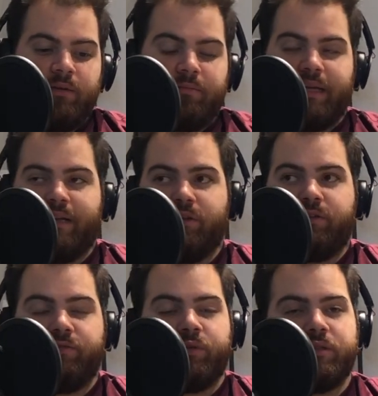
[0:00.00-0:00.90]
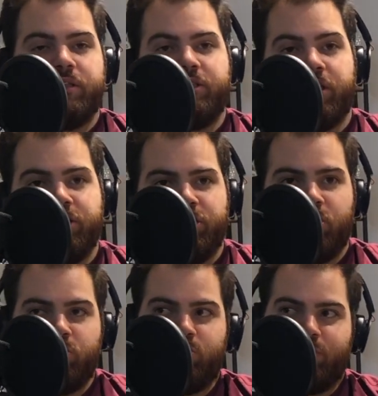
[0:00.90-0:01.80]
But yeah, looking forward to John
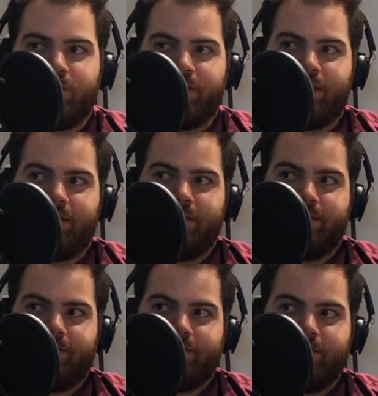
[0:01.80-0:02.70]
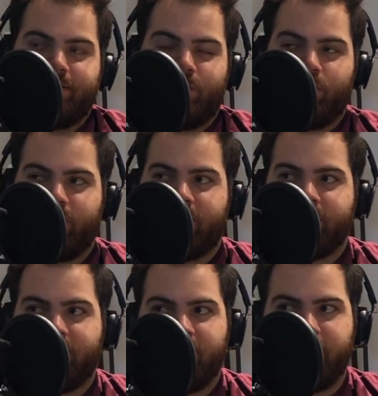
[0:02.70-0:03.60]
Jones holding
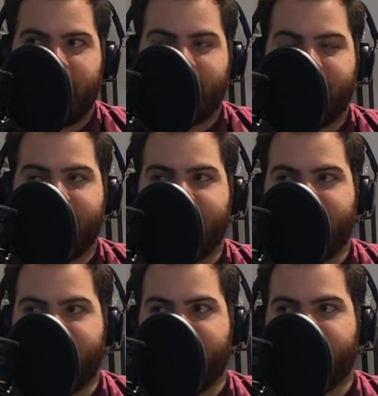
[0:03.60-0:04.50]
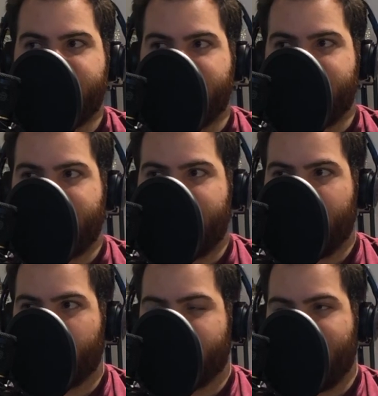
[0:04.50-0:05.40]
onto the belt. He's versing
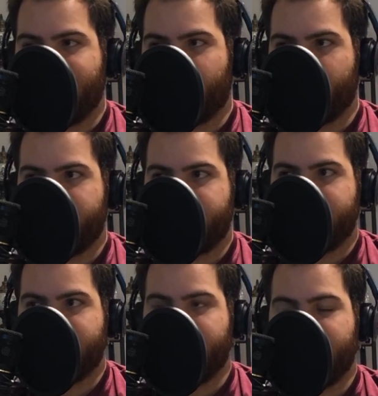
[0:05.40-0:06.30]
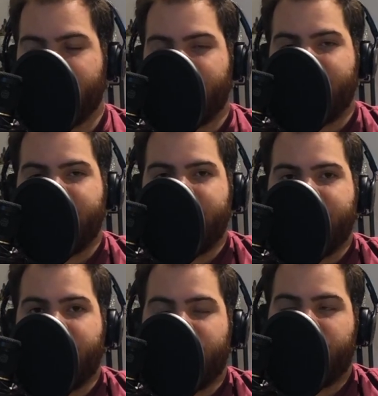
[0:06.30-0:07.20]
Thiago Santos,
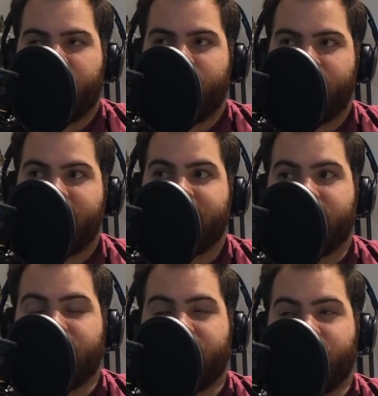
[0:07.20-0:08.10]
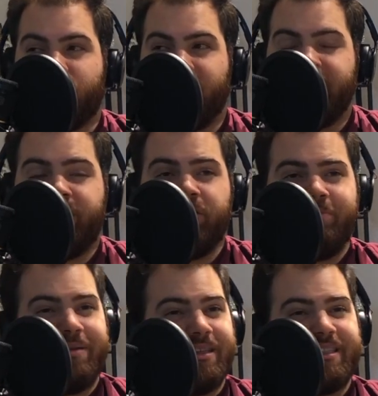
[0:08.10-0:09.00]
who's really
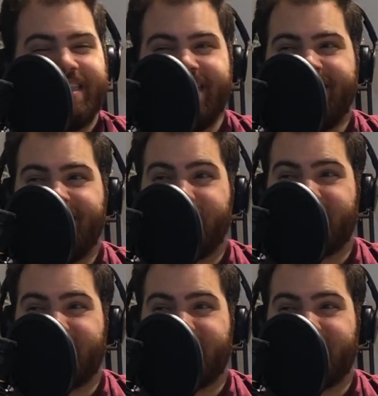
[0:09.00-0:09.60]
good, but seeing them